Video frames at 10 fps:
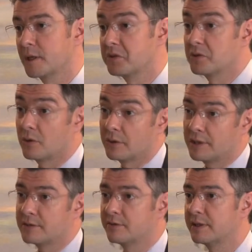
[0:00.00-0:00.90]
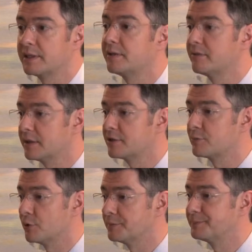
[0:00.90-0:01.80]
So it is a very, very
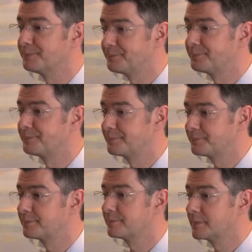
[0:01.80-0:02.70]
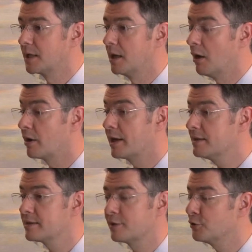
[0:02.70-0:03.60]
small. On
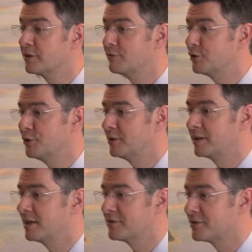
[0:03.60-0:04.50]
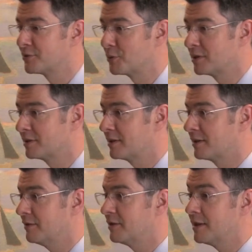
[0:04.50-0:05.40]
case, I don't even know in cases what it can
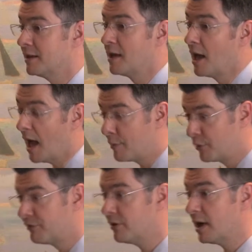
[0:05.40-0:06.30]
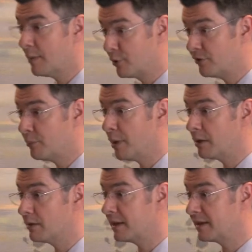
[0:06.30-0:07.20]
give. I prefer
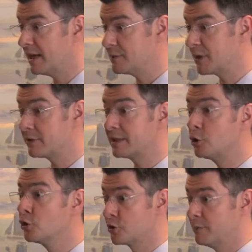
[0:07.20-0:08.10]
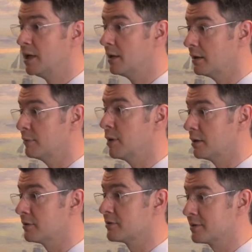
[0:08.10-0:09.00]
bottle than case because it looks bigger in
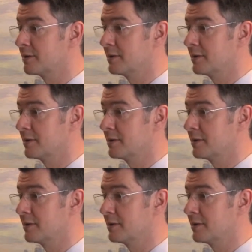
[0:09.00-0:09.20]
bottles.